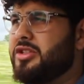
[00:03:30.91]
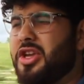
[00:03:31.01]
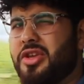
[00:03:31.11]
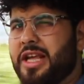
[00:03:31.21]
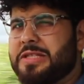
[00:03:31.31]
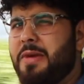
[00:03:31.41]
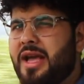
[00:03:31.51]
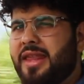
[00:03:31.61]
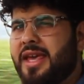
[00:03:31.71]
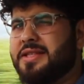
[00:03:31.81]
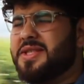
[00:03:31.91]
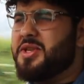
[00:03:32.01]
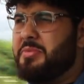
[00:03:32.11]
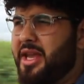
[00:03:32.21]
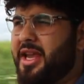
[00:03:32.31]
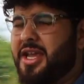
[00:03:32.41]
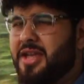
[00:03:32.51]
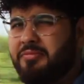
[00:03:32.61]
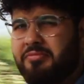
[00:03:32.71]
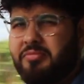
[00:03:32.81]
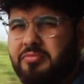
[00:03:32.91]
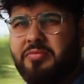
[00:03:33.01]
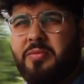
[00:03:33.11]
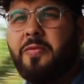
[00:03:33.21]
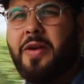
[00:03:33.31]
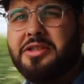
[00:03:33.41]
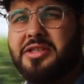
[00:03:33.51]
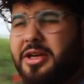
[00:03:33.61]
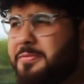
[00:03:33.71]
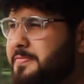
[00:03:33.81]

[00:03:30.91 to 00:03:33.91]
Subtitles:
So you'd expect this to be faster.